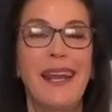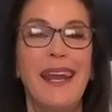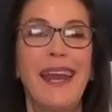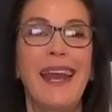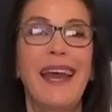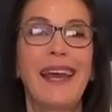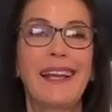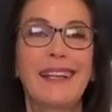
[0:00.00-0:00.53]

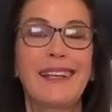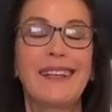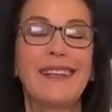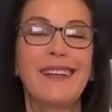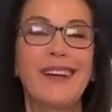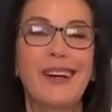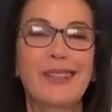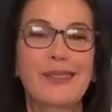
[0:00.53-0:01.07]
And
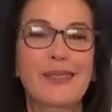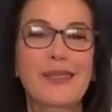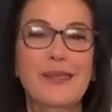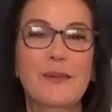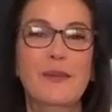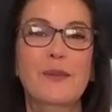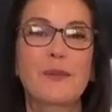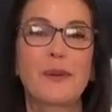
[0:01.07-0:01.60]
on
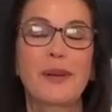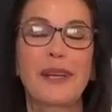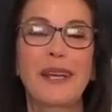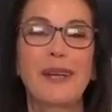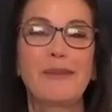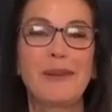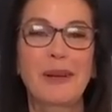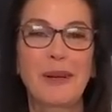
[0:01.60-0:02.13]
Christmas morning
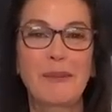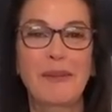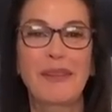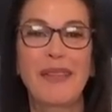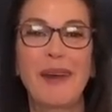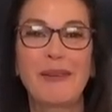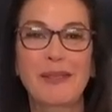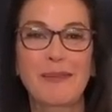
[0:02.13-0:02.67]
I woke up and
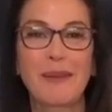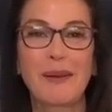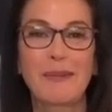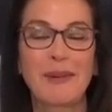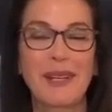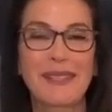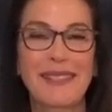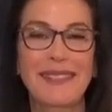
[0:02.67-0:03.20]
that was my
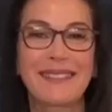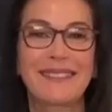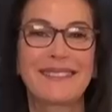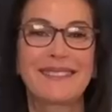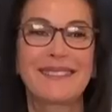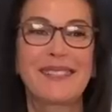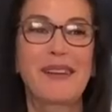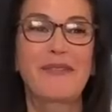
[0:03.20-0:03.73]
present,
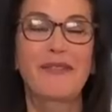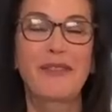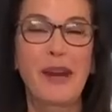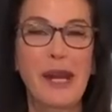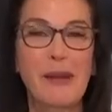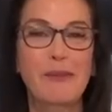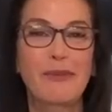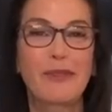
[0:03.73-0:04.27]
a
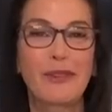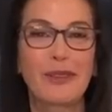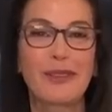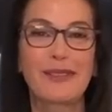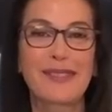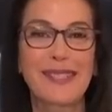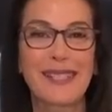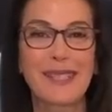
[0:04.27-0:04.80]
frame full
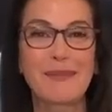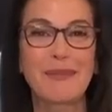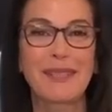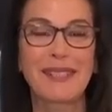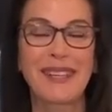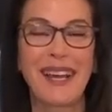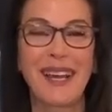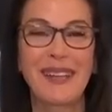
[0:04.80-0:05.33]
of sleep
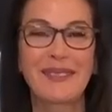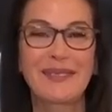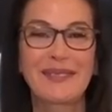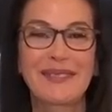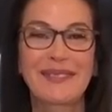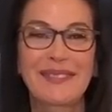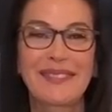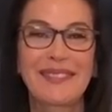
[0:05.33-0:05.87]
and time.
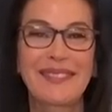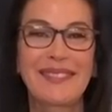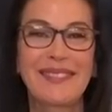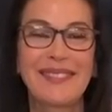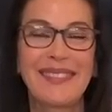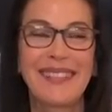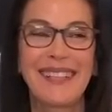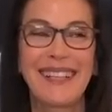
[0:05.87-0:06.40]

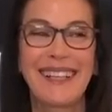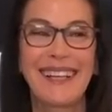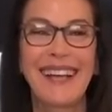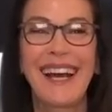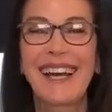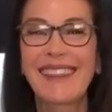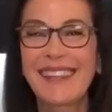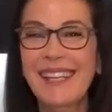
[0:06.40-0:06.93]

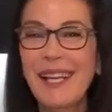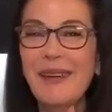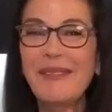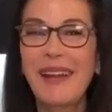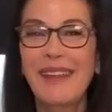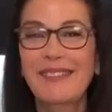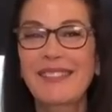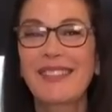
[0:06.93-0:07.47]
I think I'm
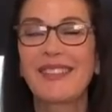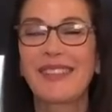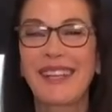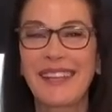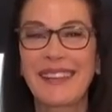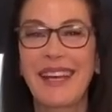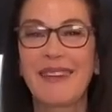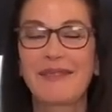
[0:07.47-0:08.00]
gonna have to go
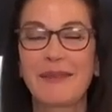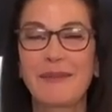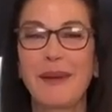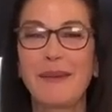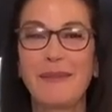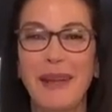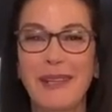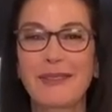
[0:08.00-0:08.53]
get that from
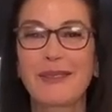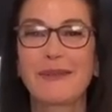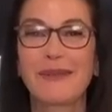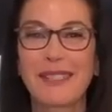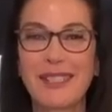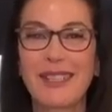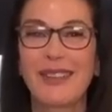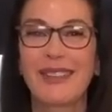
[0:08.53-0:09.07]
my bedroom
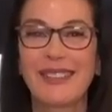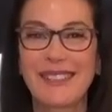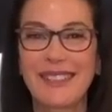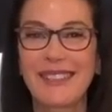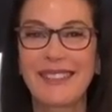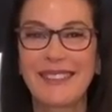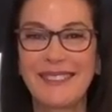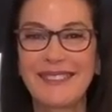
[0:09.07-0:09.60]
and show it to
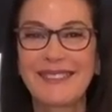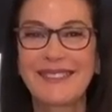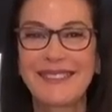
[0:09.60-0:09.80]
you.